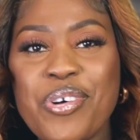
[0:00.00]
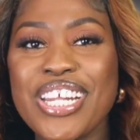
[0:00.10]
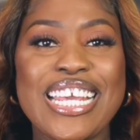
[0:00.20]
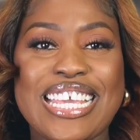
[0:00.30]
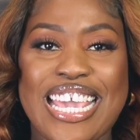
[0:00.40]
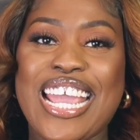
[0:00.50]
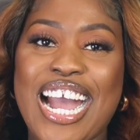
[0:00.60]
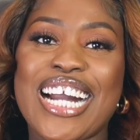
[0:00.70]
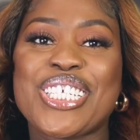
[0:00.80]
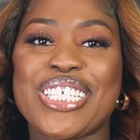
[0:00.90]
more than a year
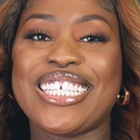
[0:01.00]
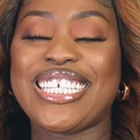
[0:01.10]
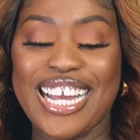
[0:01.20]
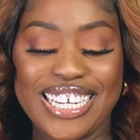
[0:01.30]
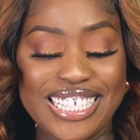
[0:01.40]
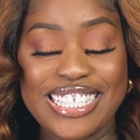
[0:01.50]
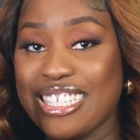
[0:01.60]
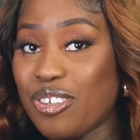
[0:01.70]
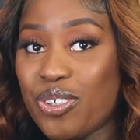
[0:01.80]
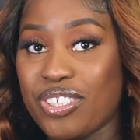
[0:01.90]
actually, and it's
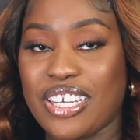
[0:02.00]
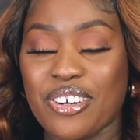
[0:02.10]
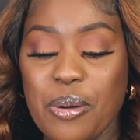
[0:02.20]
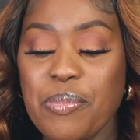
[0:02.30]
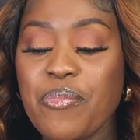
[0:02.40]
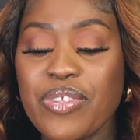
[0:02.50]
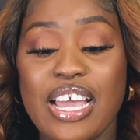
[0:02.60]
still holding up.